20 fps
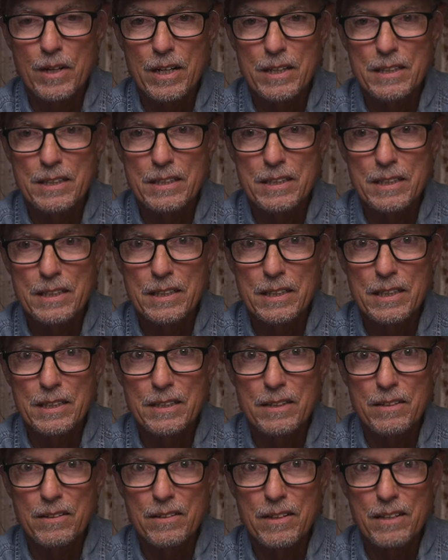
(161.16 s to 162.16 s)

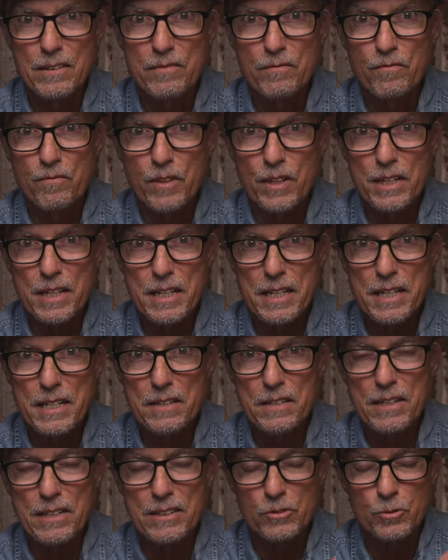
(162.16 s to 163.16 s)
Again, the
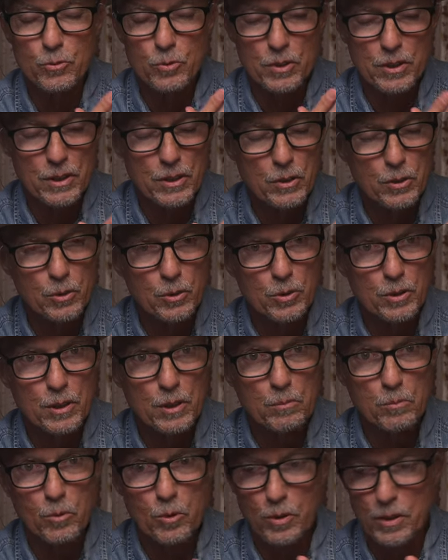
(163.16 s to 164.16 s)
heat is really cool in
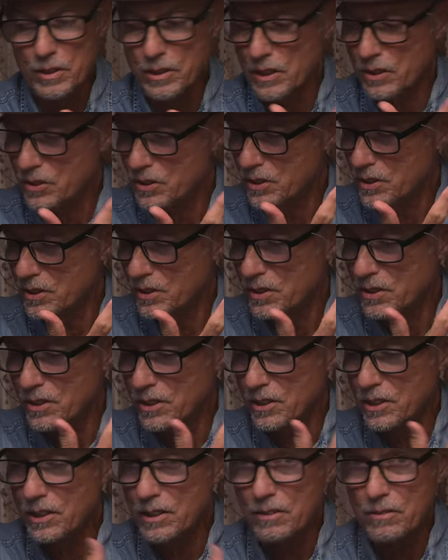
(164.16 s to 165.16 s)
the mornings, as you can
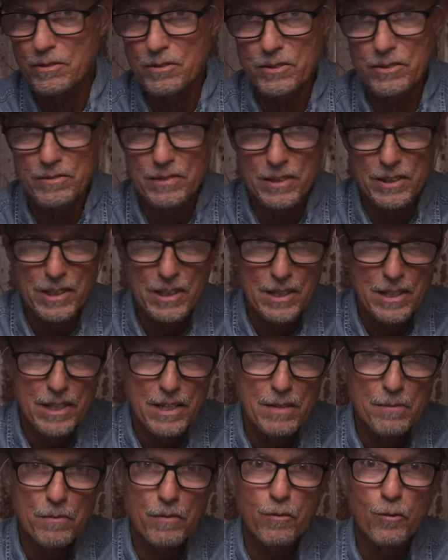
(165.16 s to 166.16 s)
see,
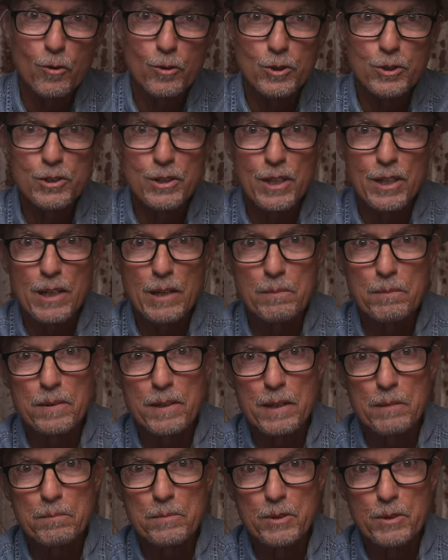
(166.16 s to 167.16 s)
before sun up and
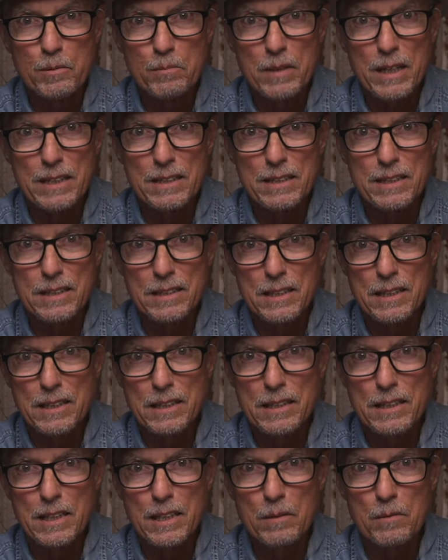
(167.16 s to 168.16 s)
up to about 10
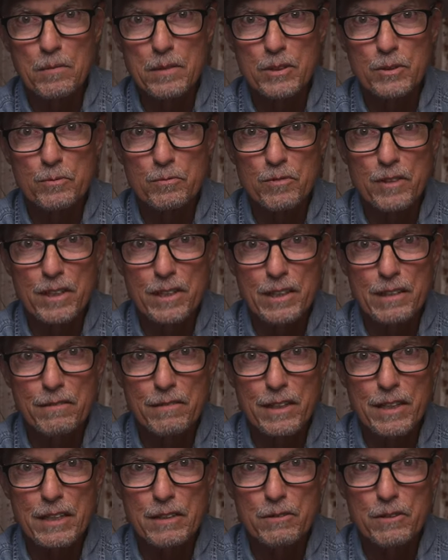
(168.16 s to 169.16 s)
a.m. It's very,
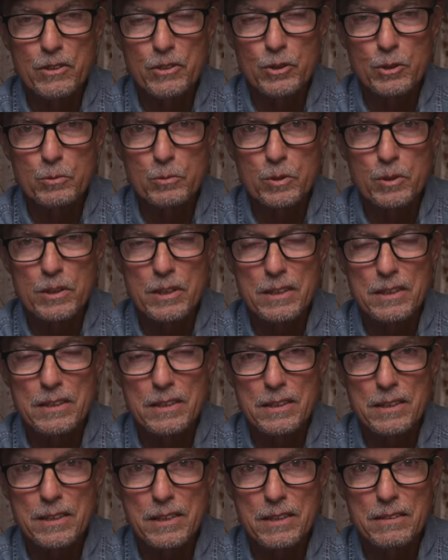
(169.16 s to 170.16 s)
very reasonable.
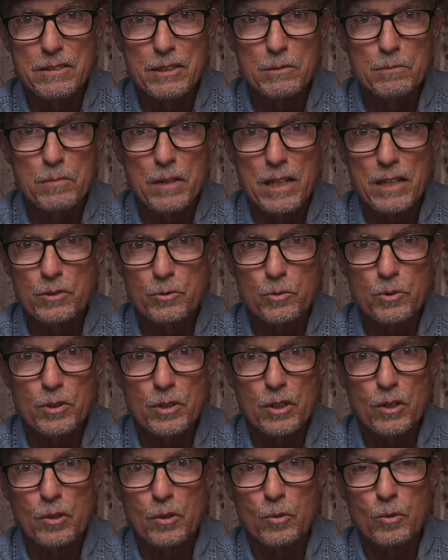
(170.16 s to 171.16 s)
And then you might as well
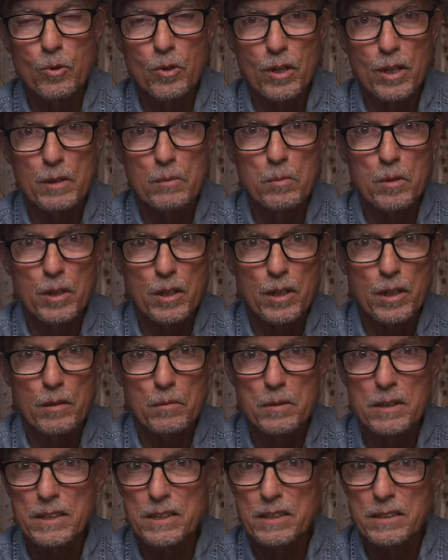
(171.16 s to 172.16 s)
go to Whataburger,
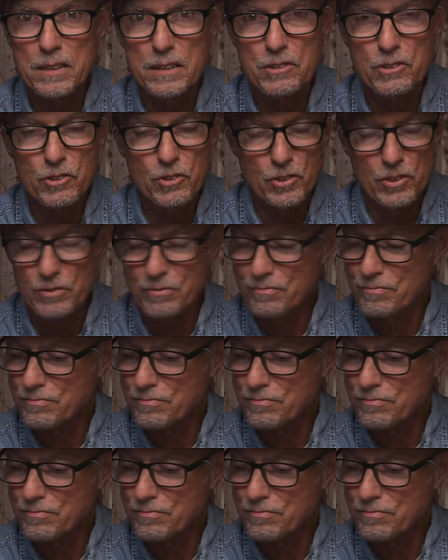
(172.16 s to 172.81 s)
because